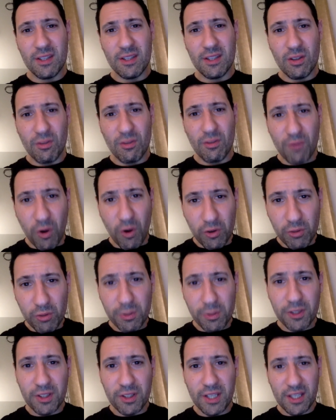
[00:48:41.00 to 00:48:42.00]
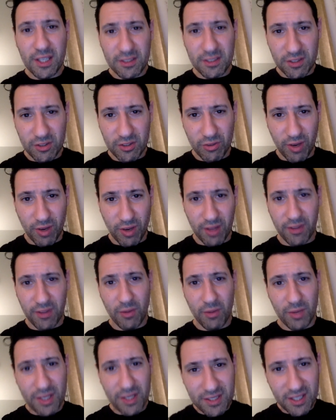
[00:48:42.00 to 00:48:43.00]
vulnerability is a strength i
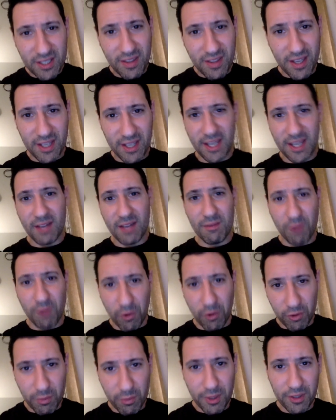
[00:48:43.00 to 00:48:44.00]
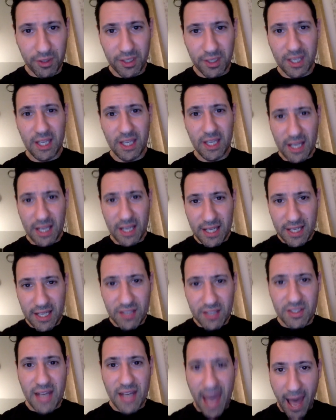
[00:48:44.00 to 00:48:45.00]
want to say that again vulnerability is
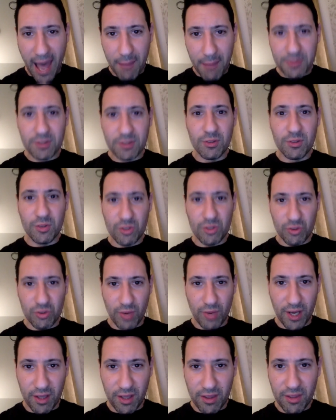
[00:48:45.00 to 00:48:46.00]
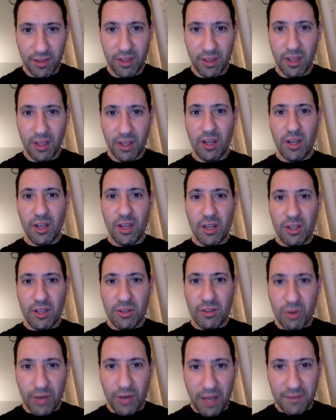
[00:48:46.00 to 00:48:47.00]
an absolute strength you
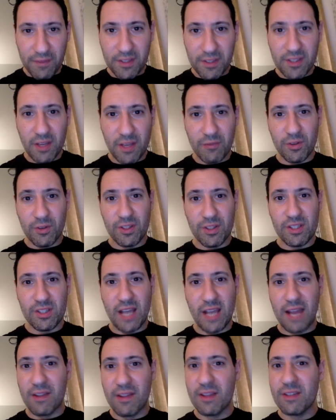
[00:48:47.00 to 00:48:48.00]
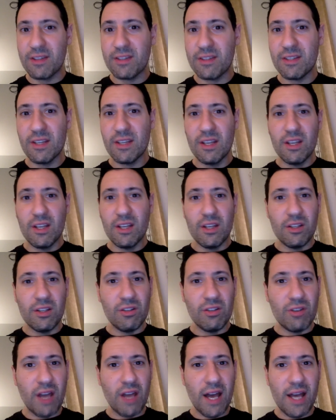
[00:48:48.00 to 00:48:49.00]
don't have to suffer in silence you're
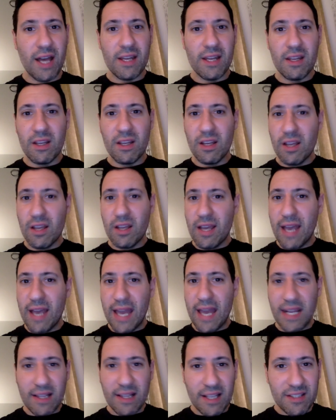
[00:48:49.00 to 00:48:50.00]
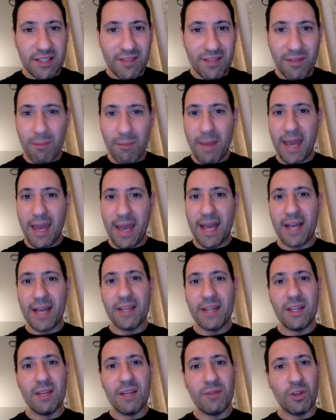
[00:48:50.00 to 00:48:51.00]
not any less of a
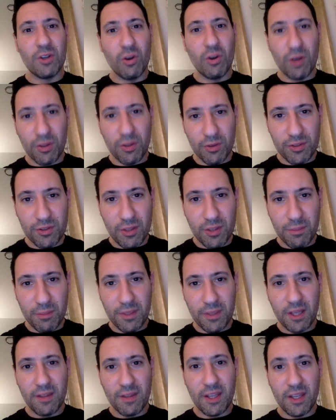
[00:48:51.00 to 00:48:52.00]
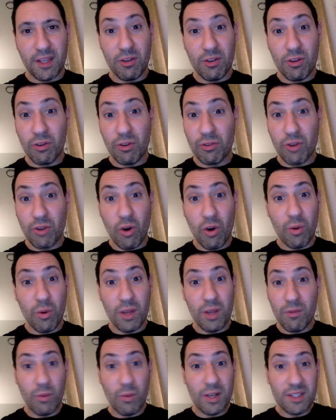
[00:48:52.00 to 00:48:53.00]
man if you're going through something that you don't know
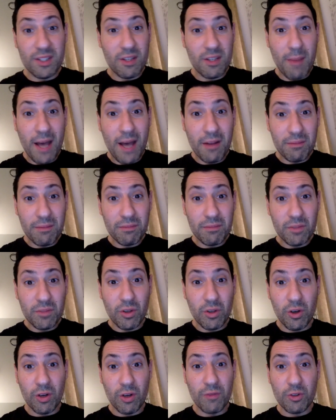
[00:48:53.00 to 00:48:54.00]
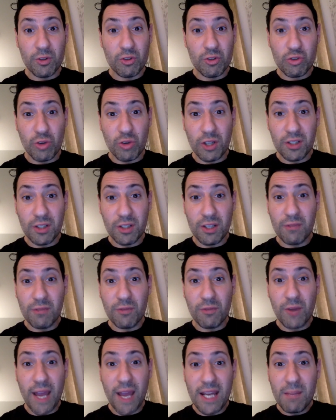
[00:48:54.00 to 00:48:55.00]
even what it's about that's or right. if you're struggling
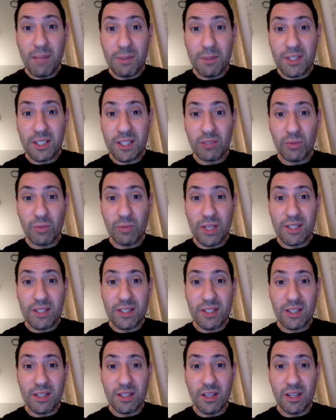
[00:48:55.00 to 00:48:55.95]
for any particular reason